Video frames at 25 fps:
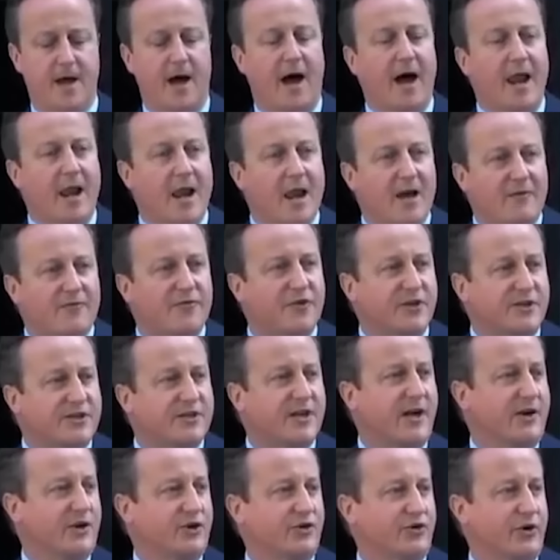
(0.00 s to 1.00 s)
I love this
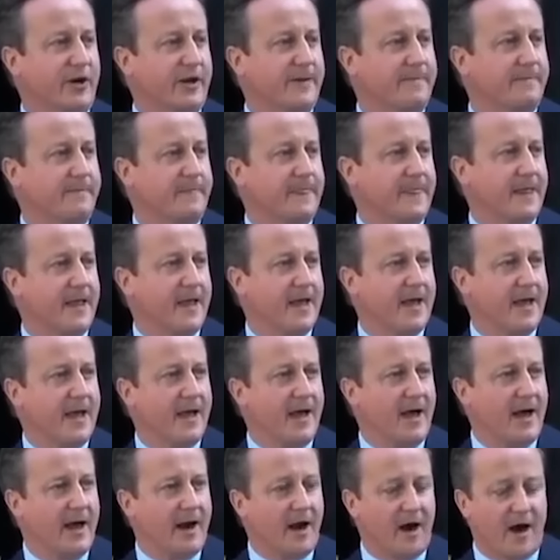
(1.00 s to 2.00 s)
country,
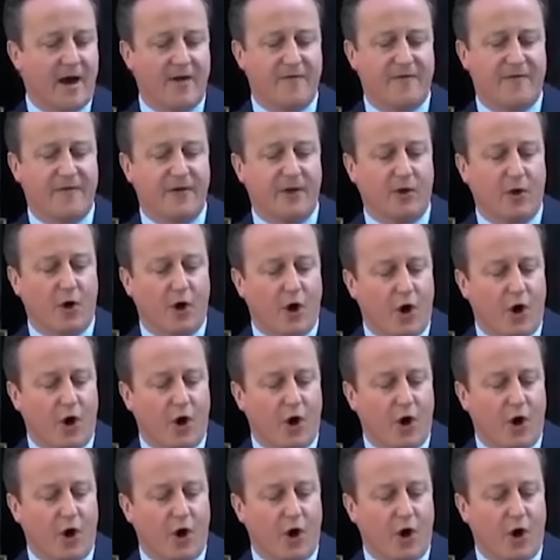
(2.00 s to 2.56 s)
and I feel